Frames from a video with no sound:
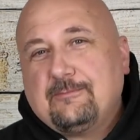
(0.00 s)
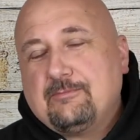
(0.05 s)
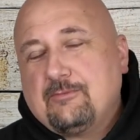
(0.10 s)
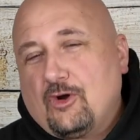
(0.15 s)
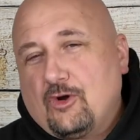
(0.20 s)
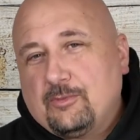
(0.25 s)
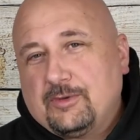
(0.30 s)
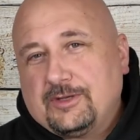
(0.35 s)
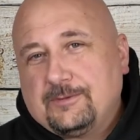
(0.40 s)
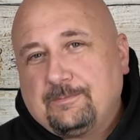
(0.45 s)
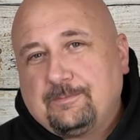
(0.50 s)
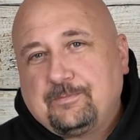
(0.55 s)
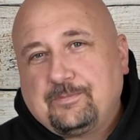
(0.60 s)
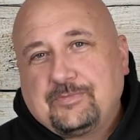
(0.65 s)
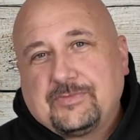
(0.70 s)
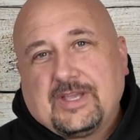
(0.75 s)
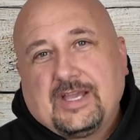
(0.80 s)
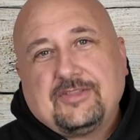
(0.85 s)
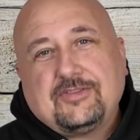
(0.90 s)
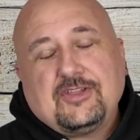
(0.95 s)
a moment
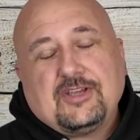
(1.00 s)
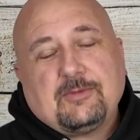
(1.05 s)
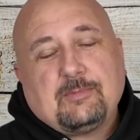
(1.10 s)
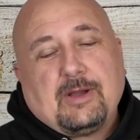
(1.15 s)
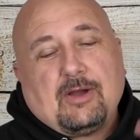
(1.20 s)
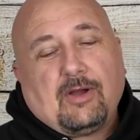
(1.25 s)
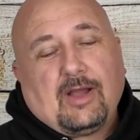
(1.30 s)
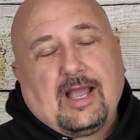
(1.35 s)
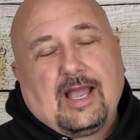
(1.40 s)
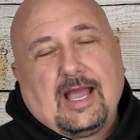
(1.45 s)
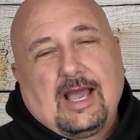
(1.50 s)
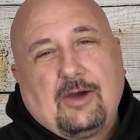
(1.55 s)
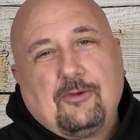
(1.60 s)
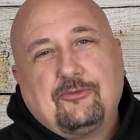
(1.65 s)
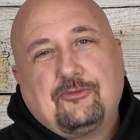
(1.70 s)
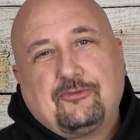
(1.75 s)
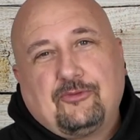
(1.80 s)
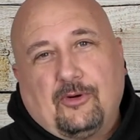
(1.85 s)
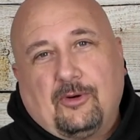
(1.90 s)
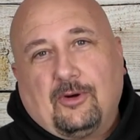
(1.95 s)
and think about how
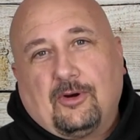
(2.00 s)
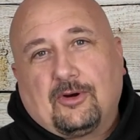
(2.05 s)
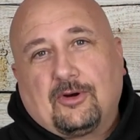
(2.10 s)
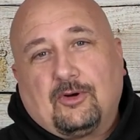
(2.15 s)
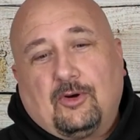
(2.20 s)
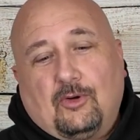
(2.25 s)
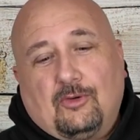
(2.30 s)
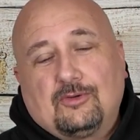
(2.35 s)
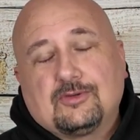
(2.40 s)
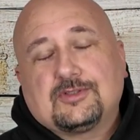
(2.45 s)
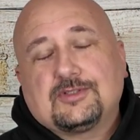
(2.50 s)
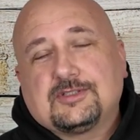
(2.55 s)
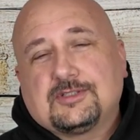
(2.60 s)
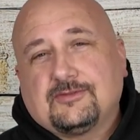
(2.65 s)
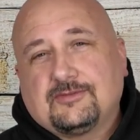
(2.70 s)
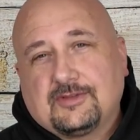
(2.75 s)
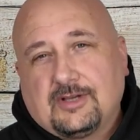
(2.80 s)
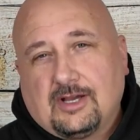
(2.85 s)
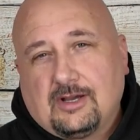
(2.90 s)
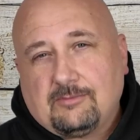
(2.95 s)
far holsters
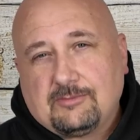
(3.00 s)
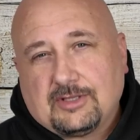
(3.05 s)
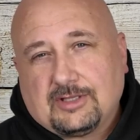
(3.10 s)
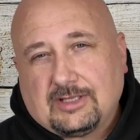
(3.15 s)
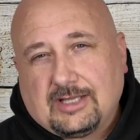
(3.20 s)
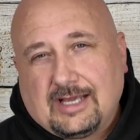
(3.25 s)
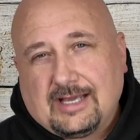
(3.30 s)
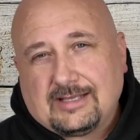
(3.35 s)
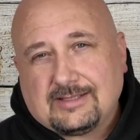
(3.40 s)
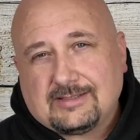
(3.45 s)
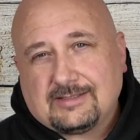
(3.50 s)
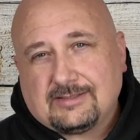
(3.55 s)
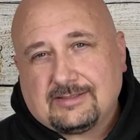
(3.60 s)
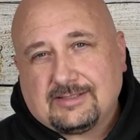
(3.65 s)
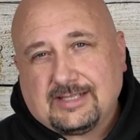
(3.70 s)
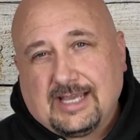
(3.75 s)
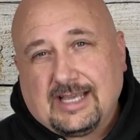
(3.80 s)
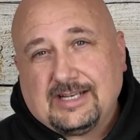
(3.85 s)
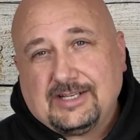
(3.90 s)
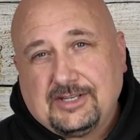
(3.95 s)
have come in the last
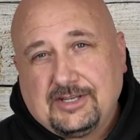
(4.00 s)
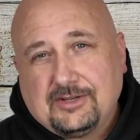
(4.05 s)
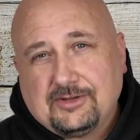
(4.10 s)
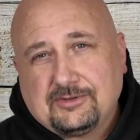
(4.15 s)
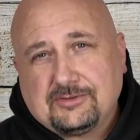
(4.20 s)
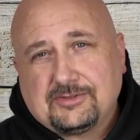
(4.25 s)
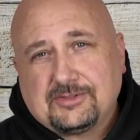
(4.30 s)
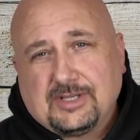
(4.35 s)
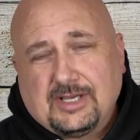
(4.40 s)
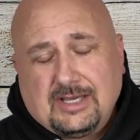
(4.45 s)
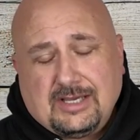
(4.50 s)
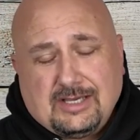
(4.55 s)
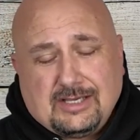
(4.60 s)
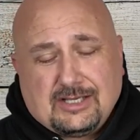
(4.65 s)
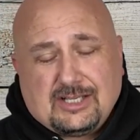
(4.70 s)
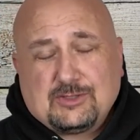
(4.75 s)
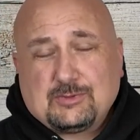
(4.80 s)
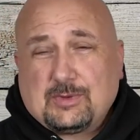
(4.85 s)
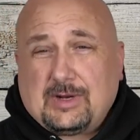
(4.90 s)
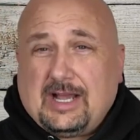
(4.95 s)
10 years?
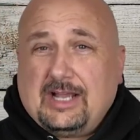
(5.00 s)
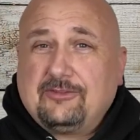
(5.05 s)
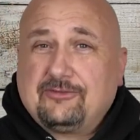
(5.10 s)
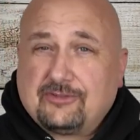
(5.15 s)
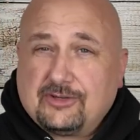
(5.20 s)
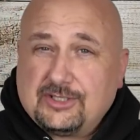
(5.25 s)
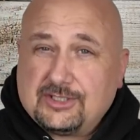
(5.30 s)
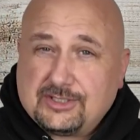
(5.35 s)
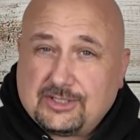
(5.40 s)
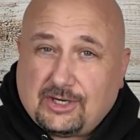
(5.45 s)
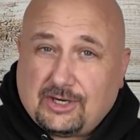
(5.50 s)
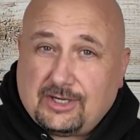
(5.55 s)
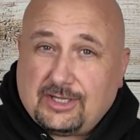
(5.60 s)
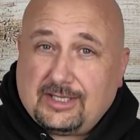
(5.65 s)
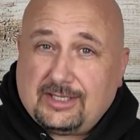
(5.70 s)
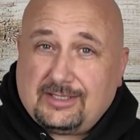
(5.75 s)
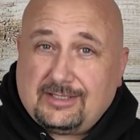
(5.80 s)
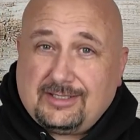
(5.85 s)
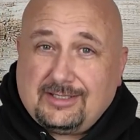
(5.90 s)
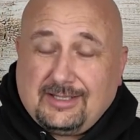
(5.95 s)
Because when I first
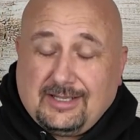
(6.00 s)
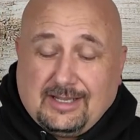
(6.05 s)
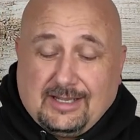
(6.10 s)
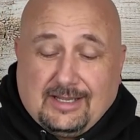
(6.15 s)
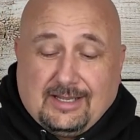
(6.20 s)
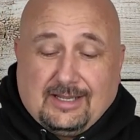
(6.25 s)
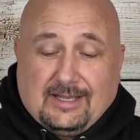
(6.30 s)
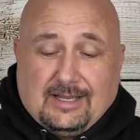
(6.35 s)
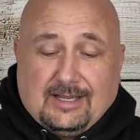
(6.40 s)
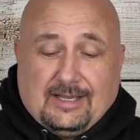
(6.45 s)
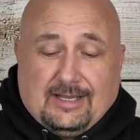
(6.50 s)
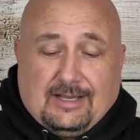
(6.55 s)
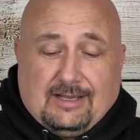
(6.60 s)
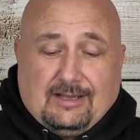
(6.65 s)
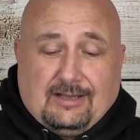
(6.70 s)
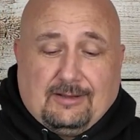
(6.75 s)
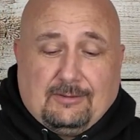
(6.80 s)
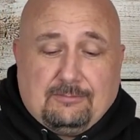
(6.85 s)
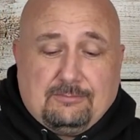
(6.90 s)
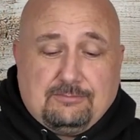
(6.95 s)
started
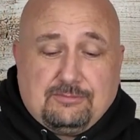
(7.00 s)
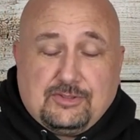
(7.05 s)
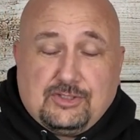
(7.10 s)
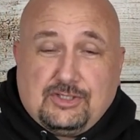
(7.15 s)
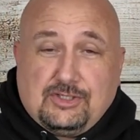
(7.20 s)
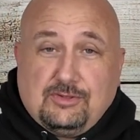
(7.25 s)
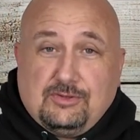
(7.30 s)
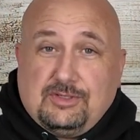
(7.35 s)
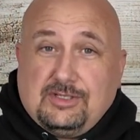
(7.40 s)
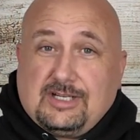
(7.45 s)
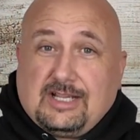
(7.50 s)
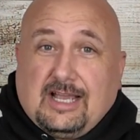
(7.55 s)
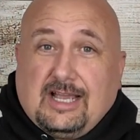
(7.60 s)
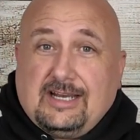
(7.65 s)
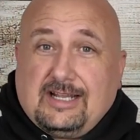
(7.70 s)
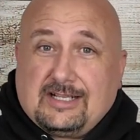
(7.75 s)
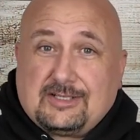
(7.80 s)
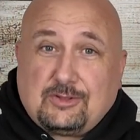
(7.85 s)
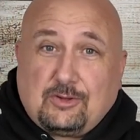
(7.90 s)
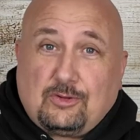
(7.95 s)
shooting,
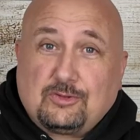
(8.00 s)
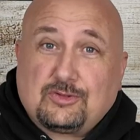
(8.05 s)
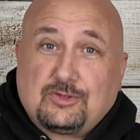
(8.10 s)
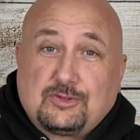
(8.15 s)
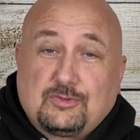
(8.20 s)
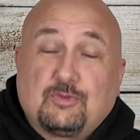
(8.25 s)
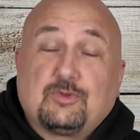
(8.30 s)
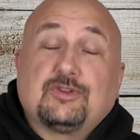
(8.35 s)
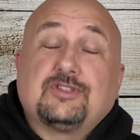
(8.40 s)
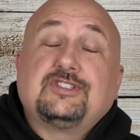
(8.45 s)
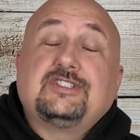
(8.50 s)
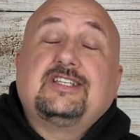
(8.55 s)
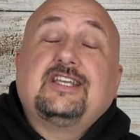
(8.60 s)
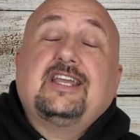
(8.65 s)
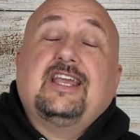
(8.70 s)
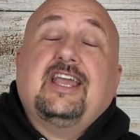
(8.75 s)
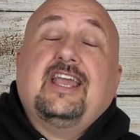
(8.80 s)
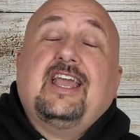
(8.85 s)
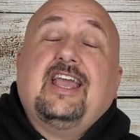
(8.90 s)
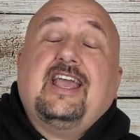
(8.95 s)
Kydex holsters were
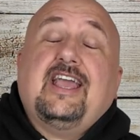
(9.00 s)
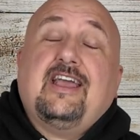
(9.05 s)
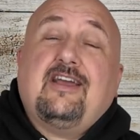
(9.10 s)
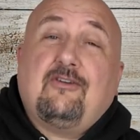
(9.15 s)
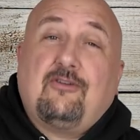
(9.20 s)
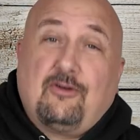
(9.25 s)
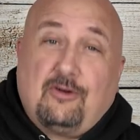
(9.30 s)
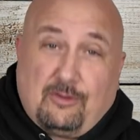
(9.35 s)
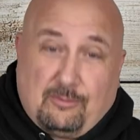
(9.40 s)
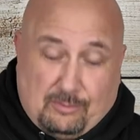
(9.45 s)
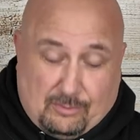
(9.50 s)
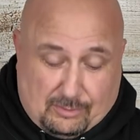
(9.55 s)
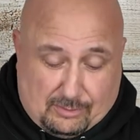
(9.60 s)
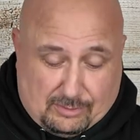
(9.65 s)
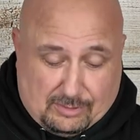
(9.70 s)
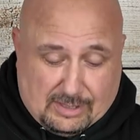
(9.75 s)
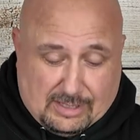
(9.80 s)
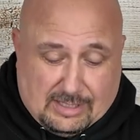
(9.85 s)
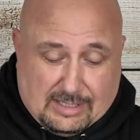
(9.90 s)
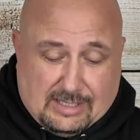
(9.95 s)

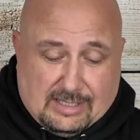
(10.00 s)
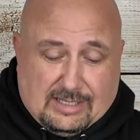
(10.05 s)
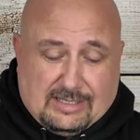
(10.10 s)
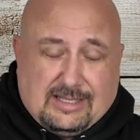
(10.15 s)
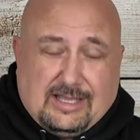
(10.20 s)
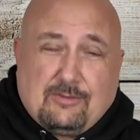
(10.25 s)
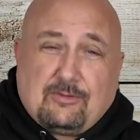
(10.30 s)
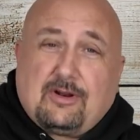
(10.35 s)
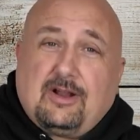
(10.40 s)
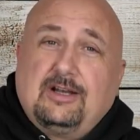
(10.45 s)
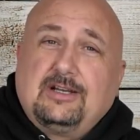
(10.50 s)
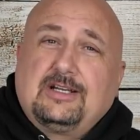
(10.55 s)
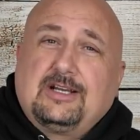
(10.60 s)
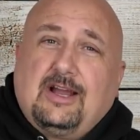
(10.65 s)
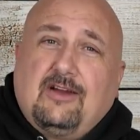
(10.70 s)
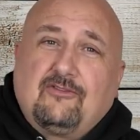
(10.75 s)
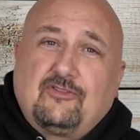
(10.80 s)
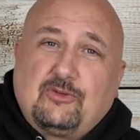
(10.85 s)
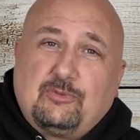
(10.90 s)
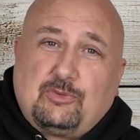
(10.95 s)
terrible. They were
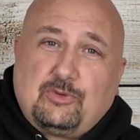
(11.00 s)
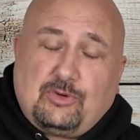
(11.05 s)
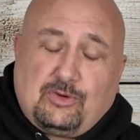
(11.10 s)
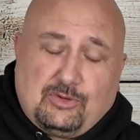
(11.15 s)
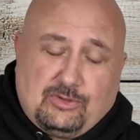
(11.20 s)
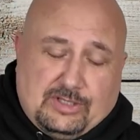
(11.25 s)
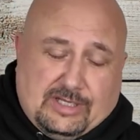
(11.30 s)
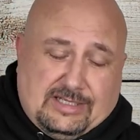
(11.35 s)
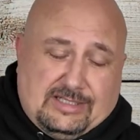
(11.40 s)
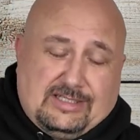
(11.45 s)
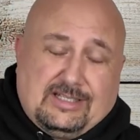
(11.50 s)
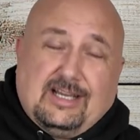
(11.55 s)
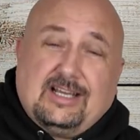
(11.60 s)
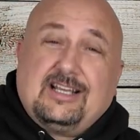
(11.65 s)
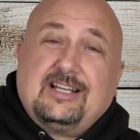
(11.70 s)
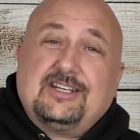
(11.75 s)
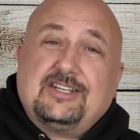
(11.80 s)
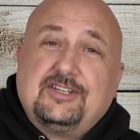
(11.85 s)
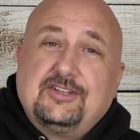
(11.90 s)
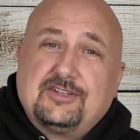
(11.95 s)
uncomfortable. They
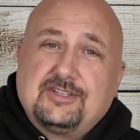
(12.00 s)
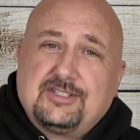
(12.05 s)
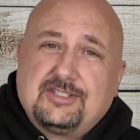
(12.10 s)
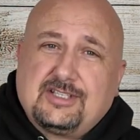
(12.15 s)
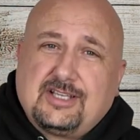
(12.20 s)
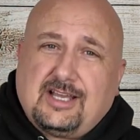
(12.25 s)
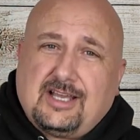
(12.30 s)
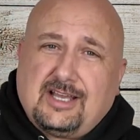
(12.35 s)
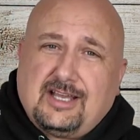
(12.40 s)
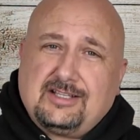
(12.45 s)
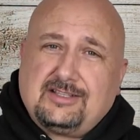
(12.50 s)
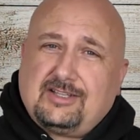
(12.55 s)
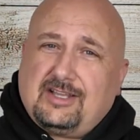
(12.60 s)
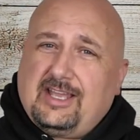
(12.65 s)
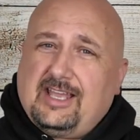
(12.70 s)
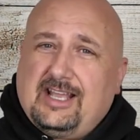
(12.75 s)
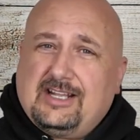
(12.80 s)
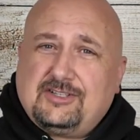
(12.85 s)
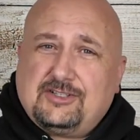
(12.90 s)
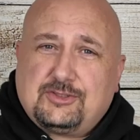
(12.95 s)
dug into your side.
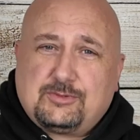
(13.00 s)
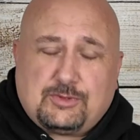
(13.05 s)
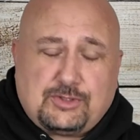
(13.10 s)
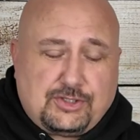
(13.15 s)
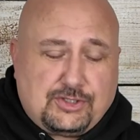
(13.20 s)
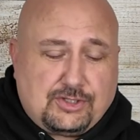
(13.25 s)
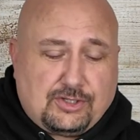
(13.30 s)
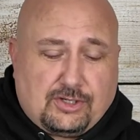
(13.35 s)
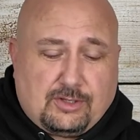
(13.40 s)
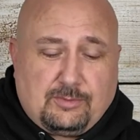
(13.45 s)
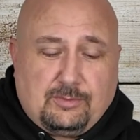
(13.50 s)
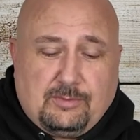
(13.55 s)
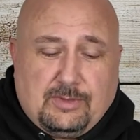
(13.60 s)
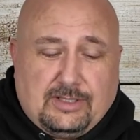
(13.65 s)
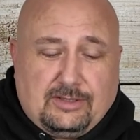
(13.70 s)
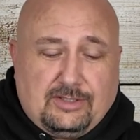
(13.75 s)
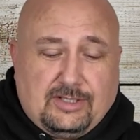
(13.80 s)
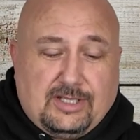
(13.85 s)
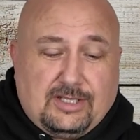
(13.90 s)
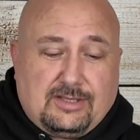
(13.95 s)
The edges were sharp.
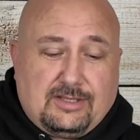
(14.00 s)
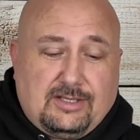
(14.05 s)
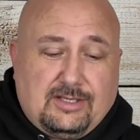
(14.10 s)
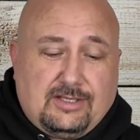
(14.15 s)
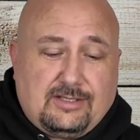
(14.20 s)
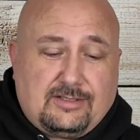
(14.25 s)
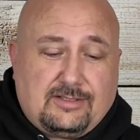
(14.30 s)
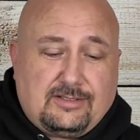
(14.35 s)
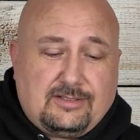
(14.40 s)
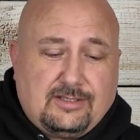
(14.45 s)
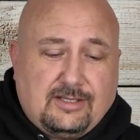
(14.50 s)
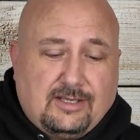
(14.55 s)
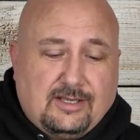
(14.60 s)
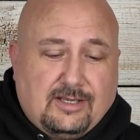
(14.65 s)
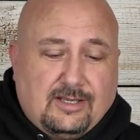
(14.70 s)
Man, look at this.